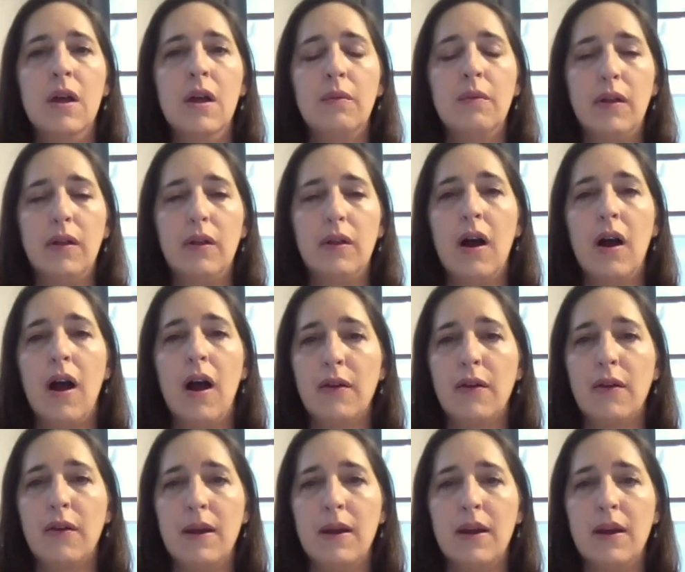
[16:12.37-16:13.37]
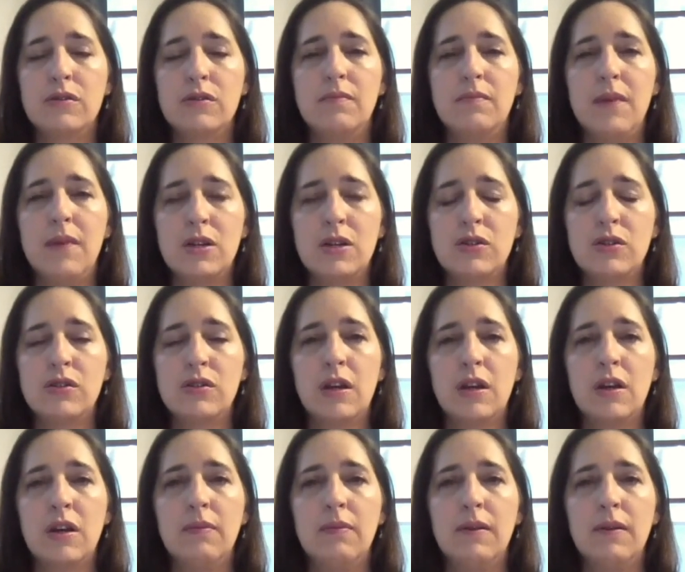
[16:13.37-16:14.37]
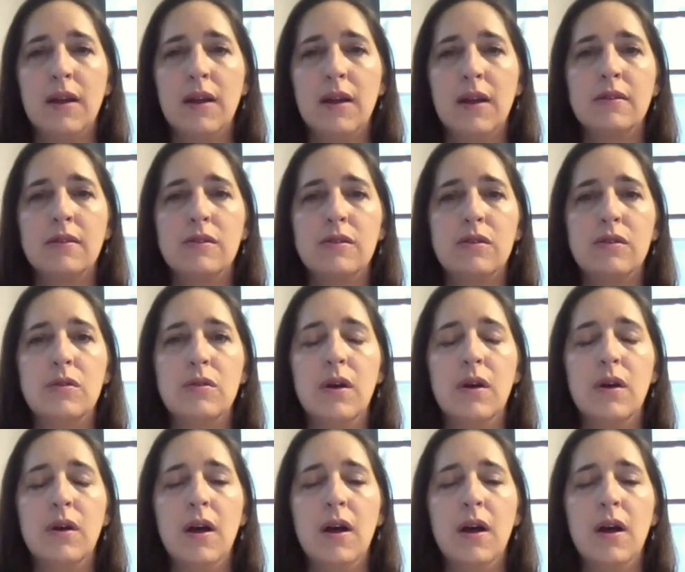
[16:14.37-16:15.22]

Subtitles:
whether there are other major measures that could be done to